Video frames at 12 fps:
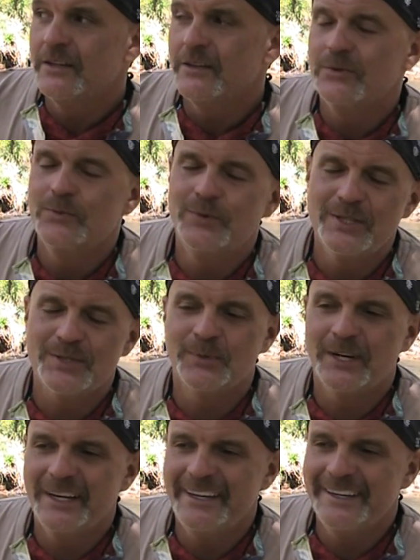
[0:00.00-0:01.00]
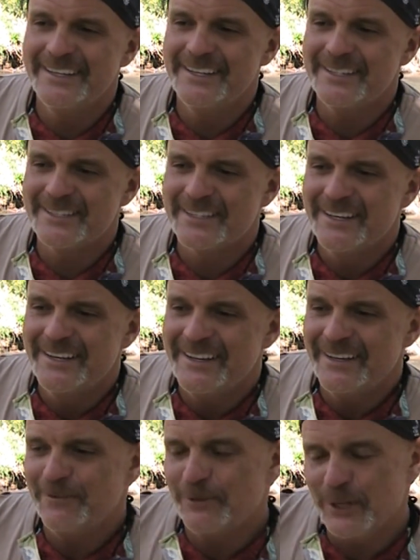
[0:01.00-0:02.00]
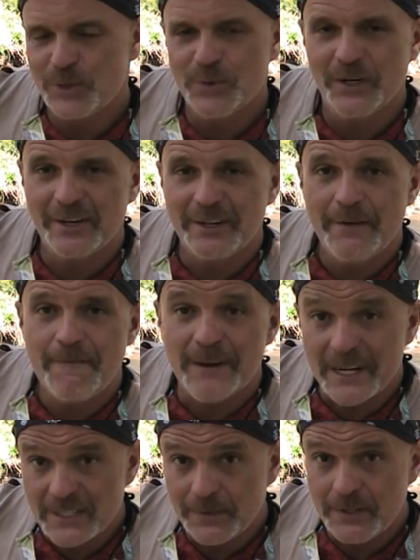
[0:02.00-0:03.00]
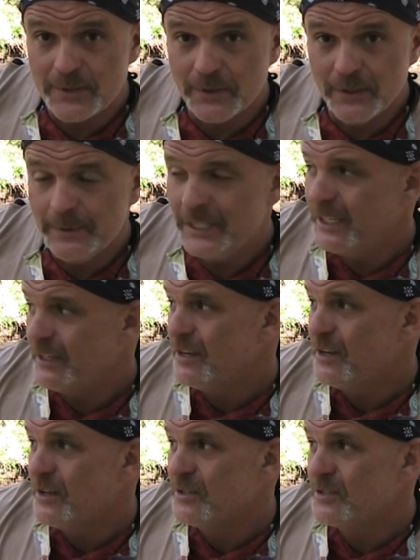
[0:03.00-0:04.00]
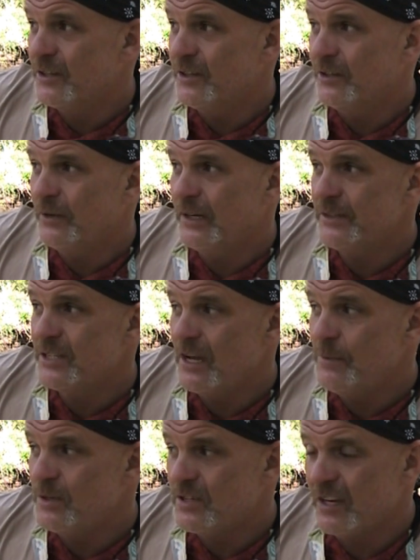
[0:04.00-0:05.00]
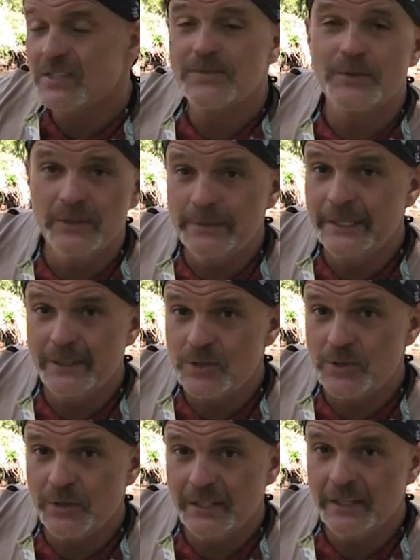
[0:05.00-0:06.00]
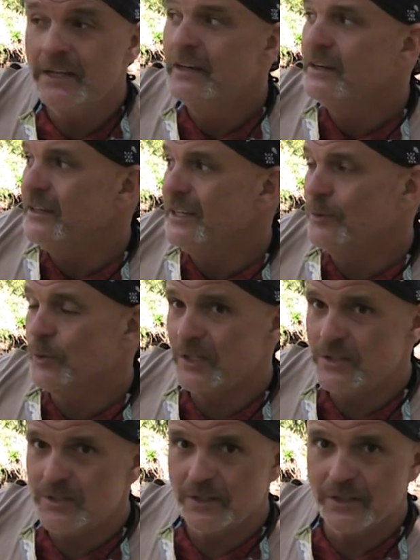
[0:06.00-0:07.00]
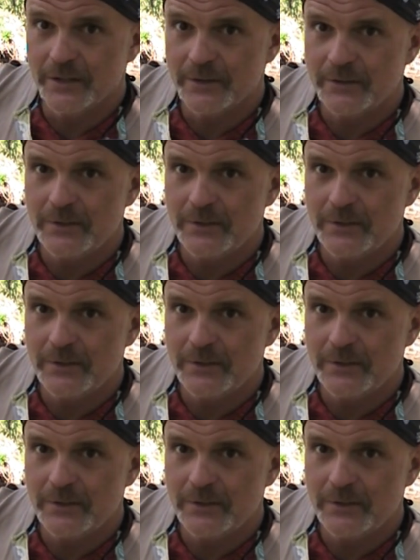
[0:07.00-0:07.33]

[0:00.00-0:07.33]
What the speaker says: The reason why is in fresh water, phosphates are limiting. So every time you test for a limiting nutrient, it will read 0.